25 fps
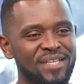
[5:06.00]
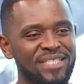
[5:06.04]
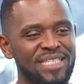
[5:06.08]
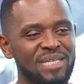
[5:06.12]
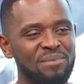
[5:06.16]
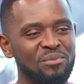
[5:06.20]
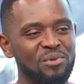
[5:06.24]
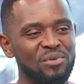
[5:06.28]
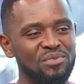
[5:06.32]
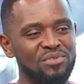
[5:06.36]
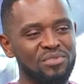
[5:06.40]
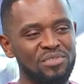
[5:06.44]
is
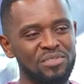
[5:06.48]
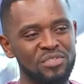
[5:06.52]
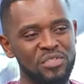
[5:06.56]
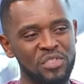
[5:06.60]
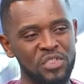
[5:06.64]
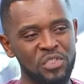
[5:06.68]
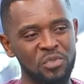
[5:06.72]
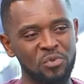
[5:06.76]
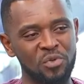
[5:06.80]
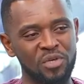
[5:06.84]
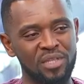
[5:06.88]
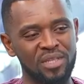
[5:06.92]
able to
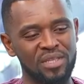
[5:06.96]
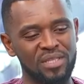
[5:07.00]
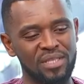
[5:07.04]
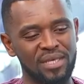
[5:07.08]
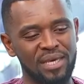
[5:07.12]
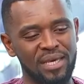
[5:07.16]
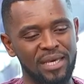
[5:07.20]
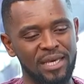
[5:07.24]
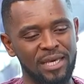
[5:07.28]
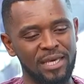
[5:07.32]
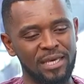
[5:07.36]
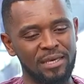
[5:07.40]
deal with
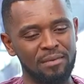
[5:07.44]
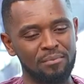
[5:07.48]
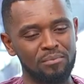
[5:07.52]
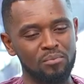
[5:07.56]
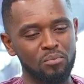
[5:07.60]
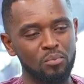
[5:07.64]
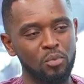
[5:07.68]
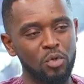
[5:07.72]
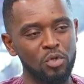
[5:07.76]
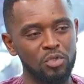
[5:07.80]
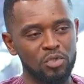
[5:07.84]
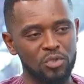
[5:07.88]

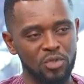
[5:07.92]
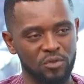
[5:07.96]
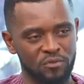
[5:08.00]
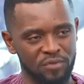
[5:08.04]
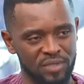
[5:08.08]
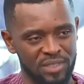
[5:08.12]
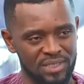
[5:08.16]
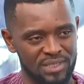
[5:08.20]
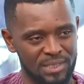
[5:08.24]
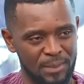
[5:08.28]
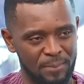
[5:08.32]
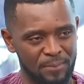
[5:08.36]
most of
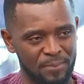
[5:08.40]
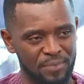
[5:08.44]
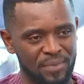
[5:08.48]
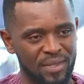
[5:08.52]
it.